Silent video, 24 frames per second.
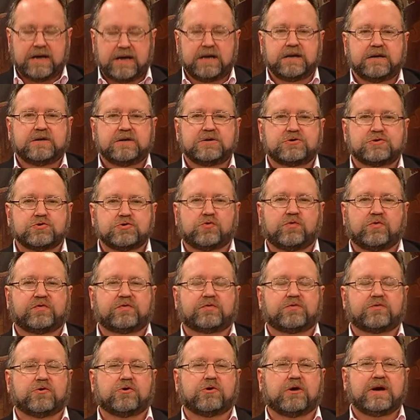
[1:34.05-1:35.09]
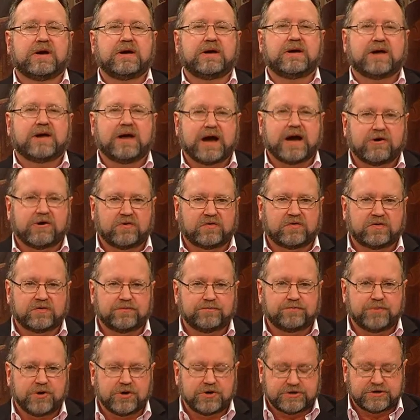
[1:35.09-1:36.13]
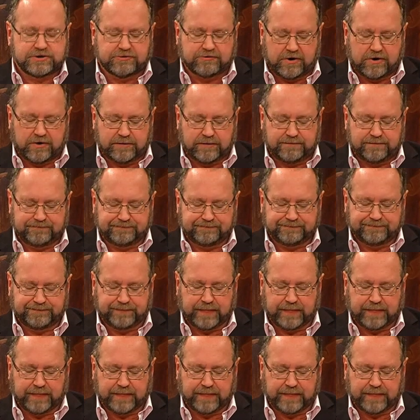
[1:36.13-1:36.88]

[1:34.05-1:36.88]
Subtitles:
in his short story Harrison Bergeron,